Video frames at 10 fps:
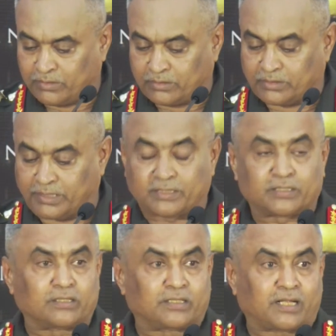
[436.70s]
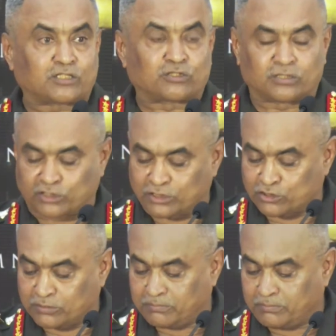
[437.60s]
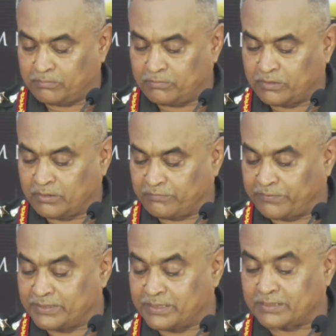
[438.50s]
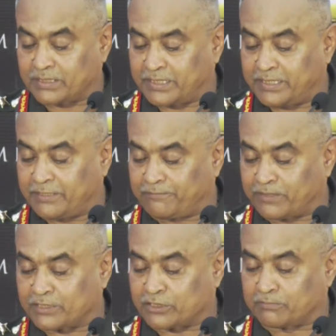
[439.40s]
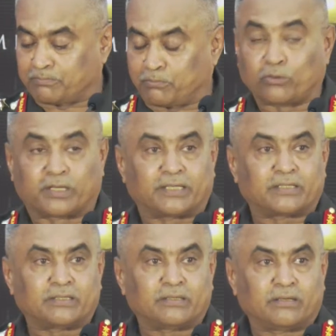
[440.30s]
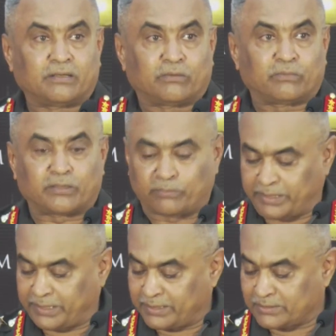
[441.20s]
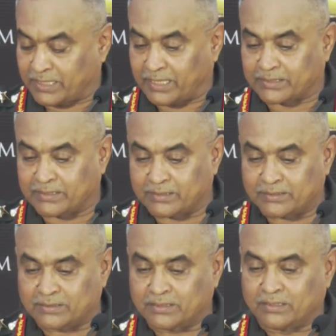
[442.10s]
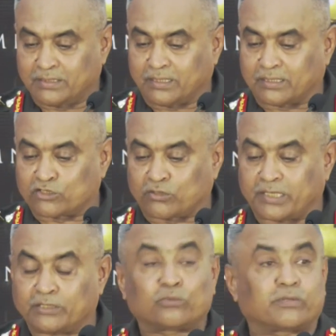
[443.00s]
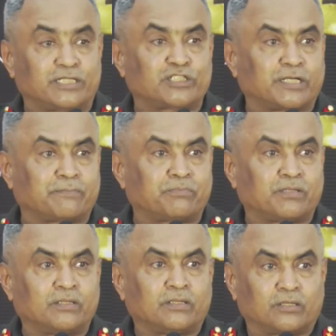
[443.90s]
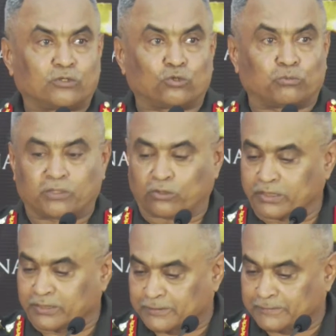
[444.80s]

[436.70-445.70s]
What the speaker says: The international system faces a key inflection point where various actors are trying to reshape global order.